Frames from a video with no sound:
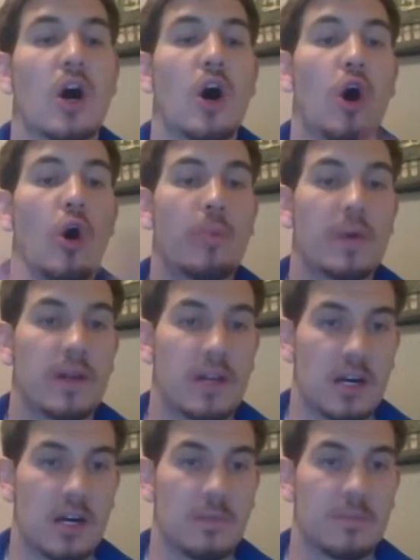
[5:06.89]
open
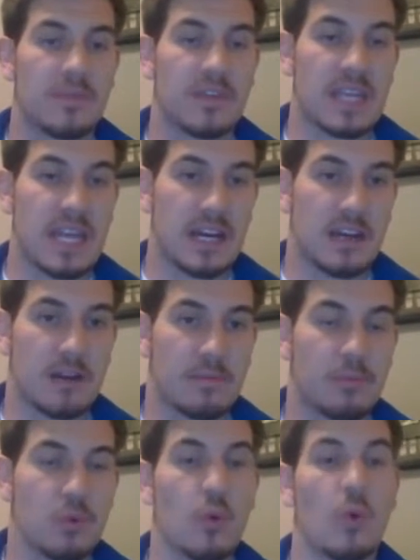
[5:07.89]
up the candidate
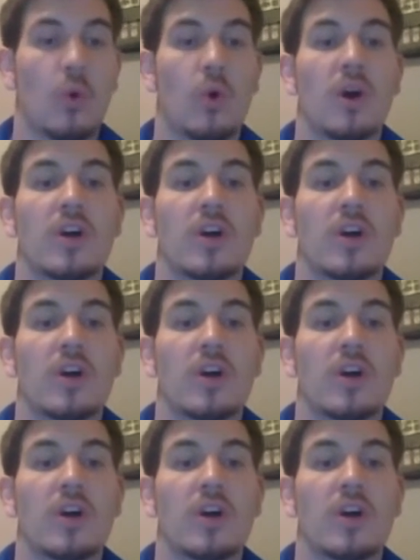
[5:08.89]
pool